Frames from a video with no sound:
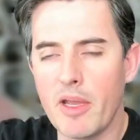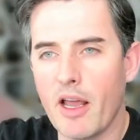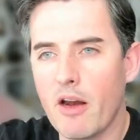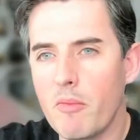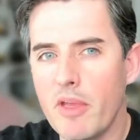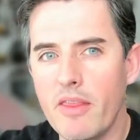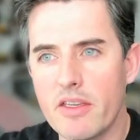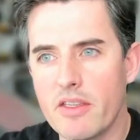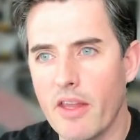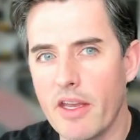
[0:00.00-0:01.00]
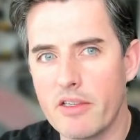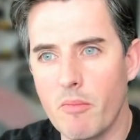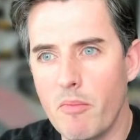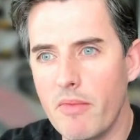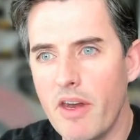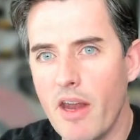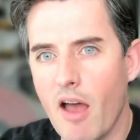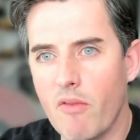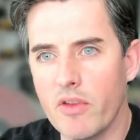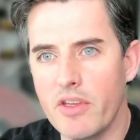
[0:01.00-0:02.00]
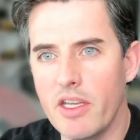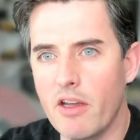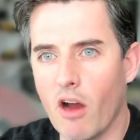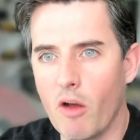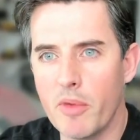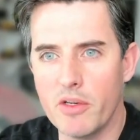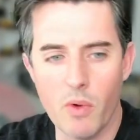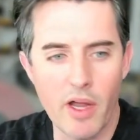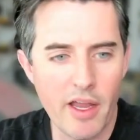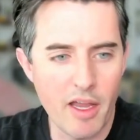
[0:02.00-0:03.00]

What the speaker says: And I don't mean this in like some novelty garbage way.